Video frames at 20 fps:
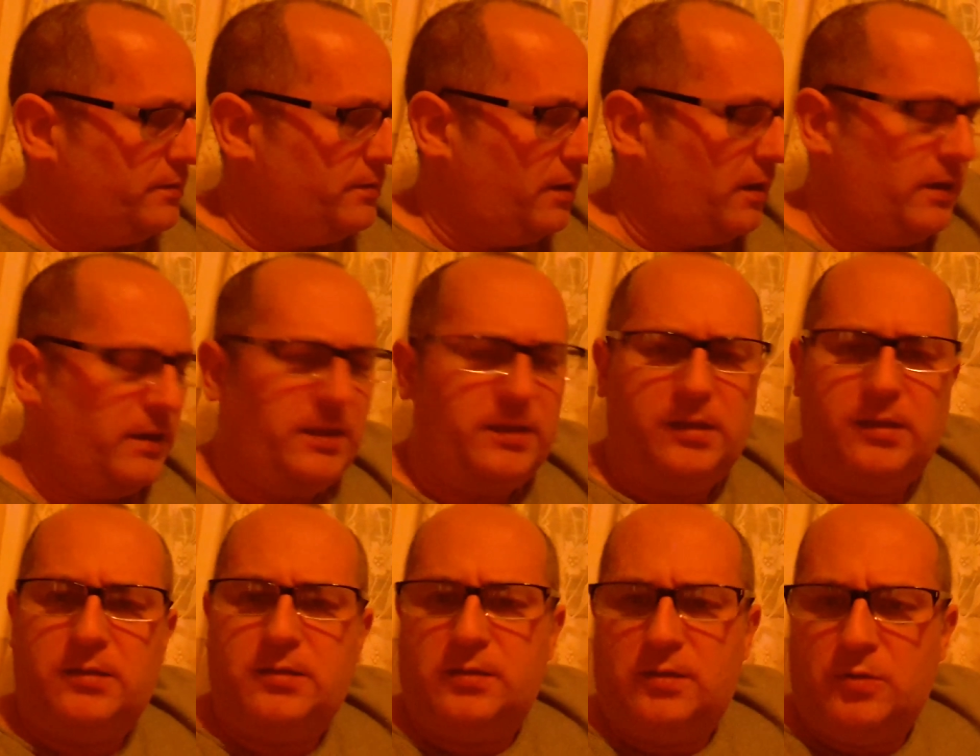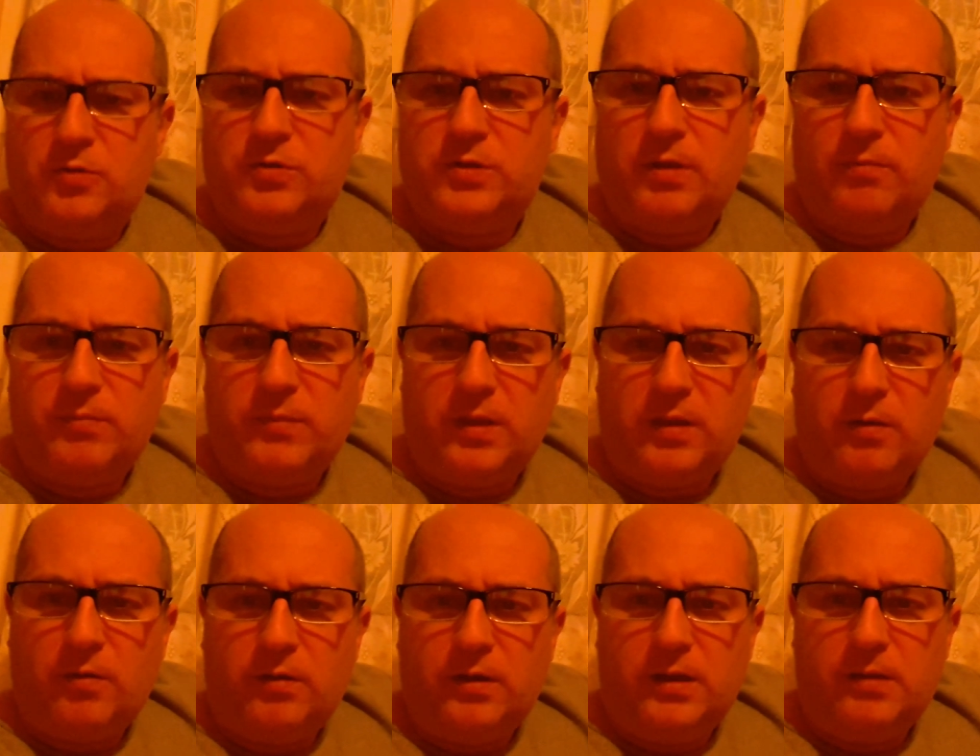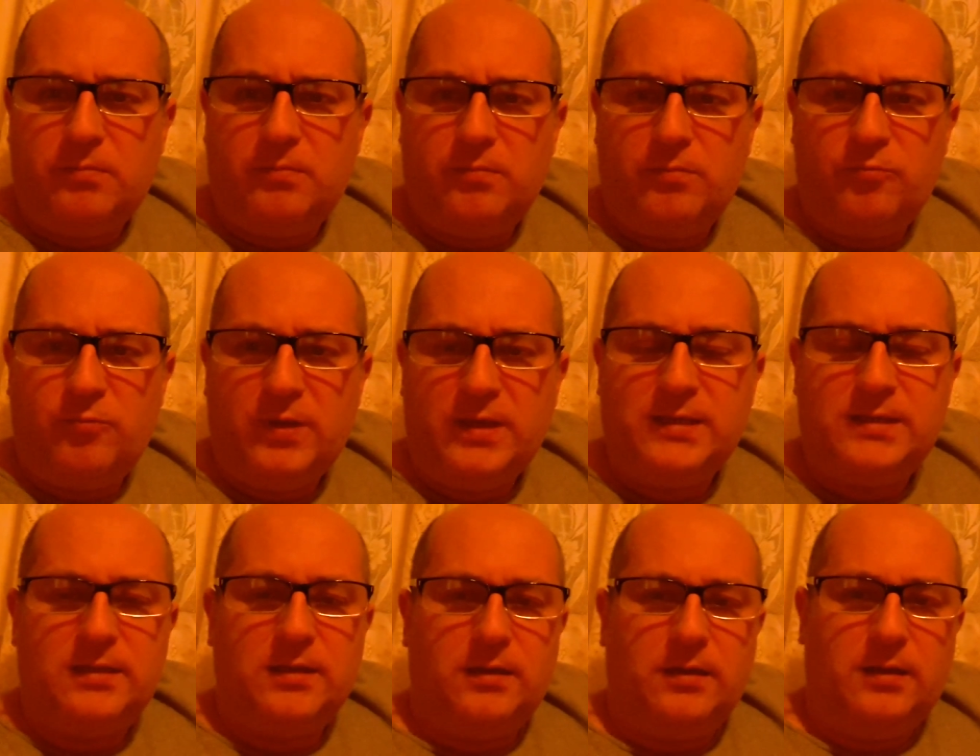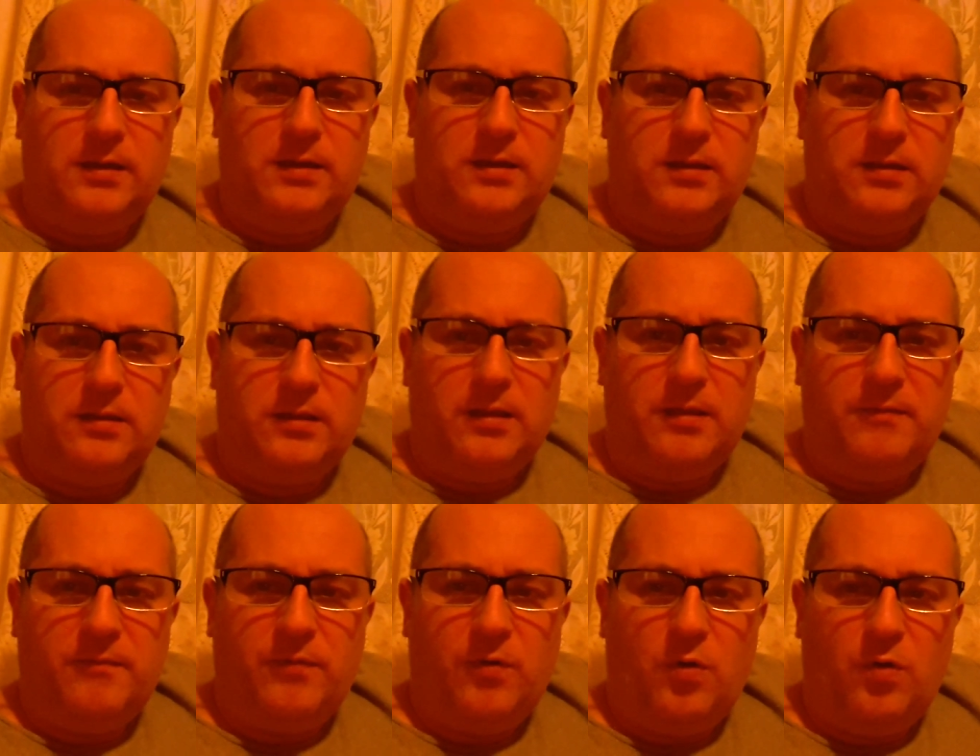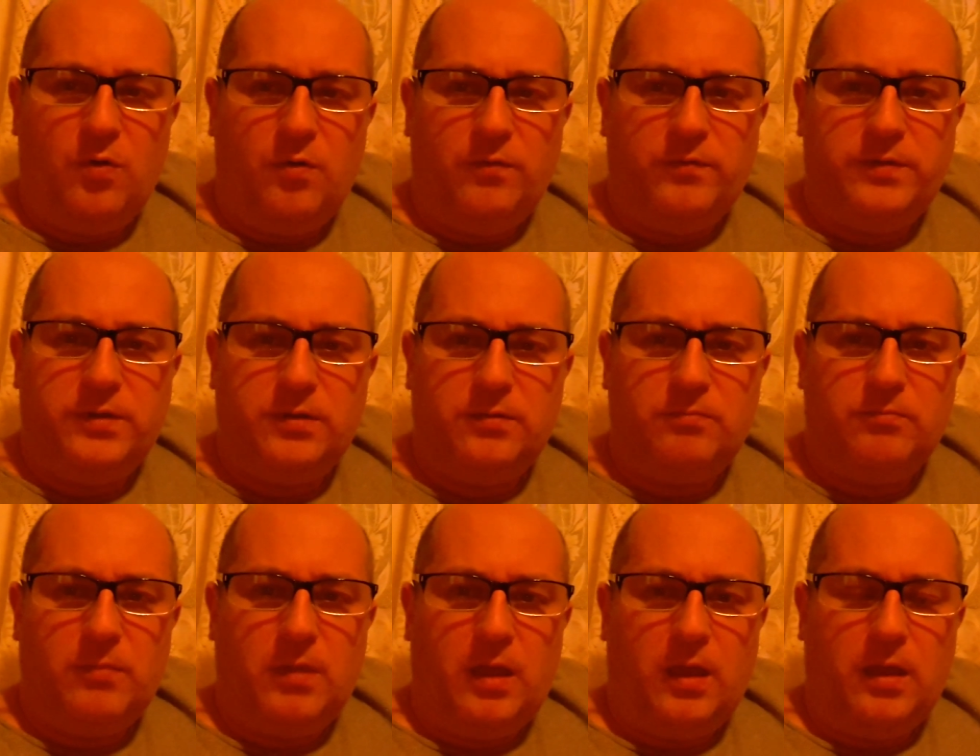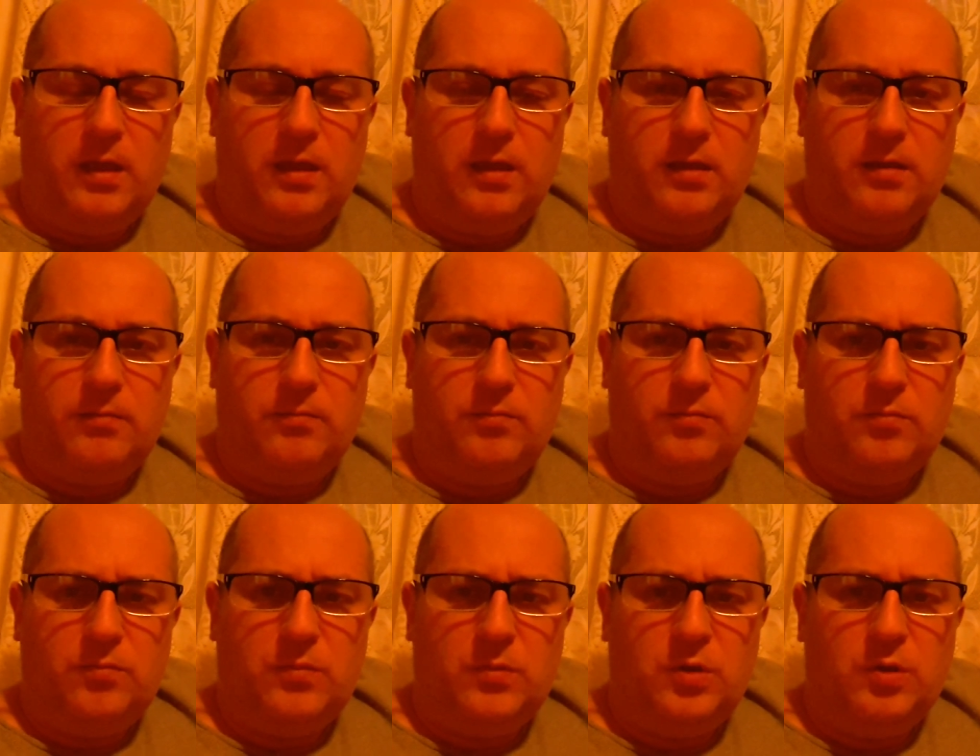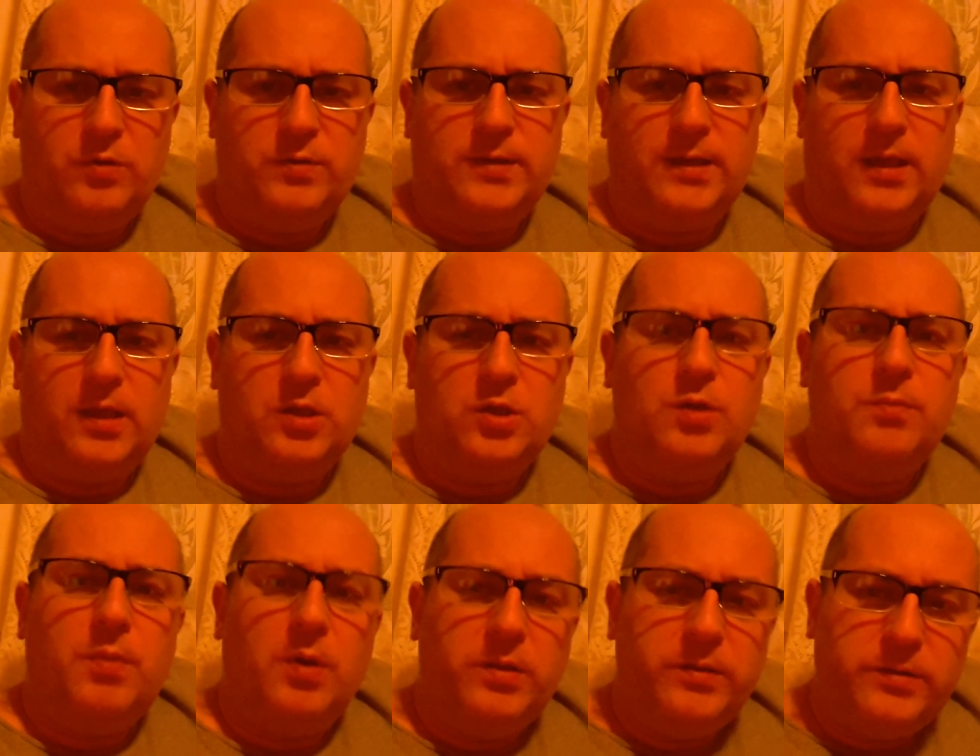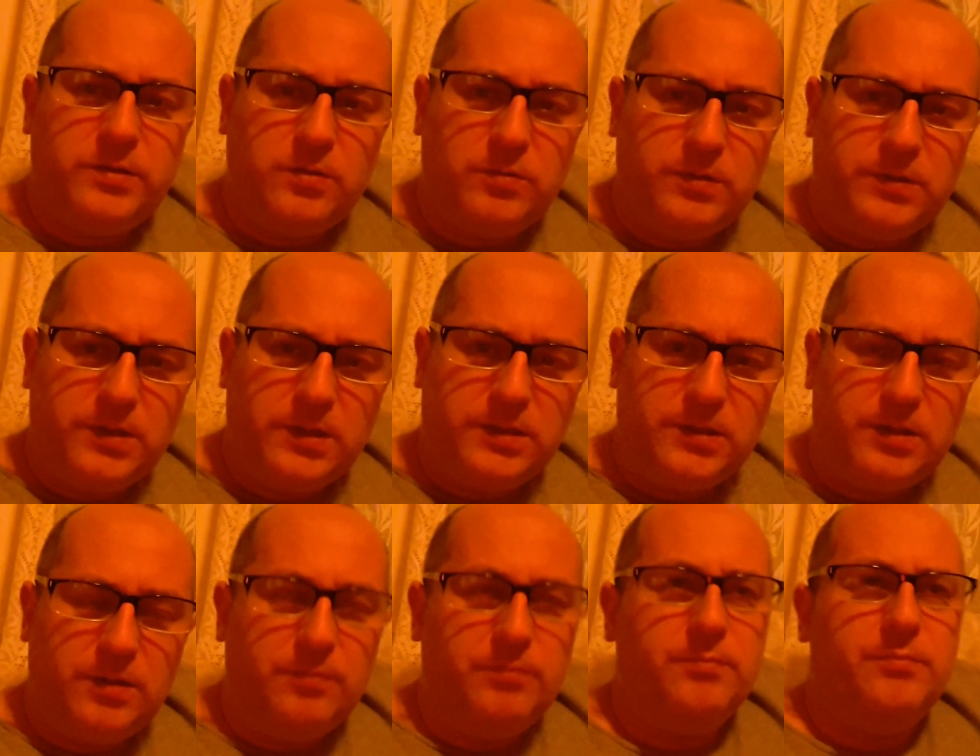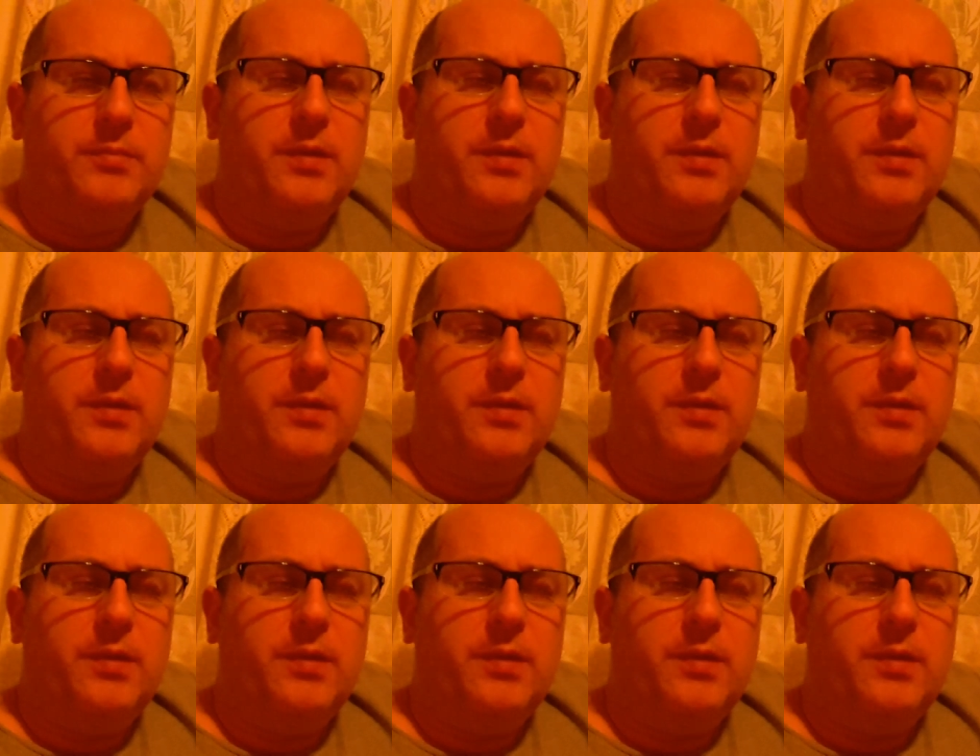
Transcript: I needed to do something on it recently that involved uh, using a Ubuntu system.